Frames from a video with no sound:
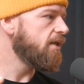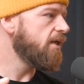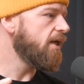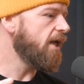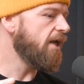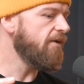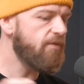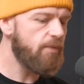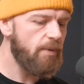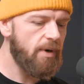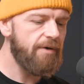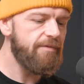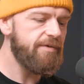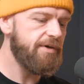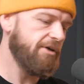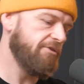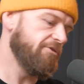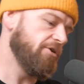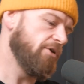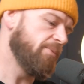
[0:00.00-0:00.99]
if you are
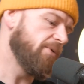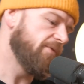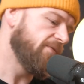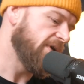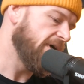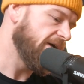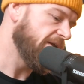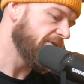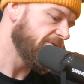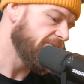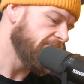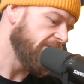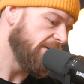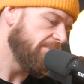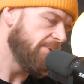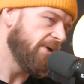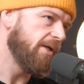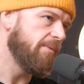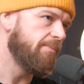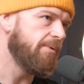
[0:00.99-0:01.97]
in a group of like 3
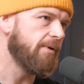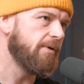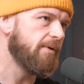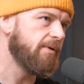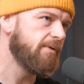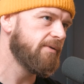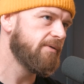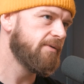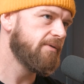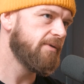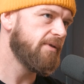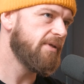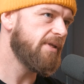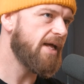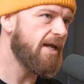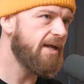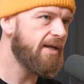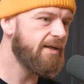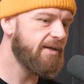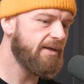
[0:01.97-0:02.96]
people,
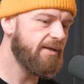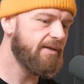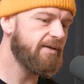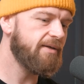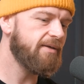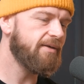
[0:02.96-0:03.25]
they're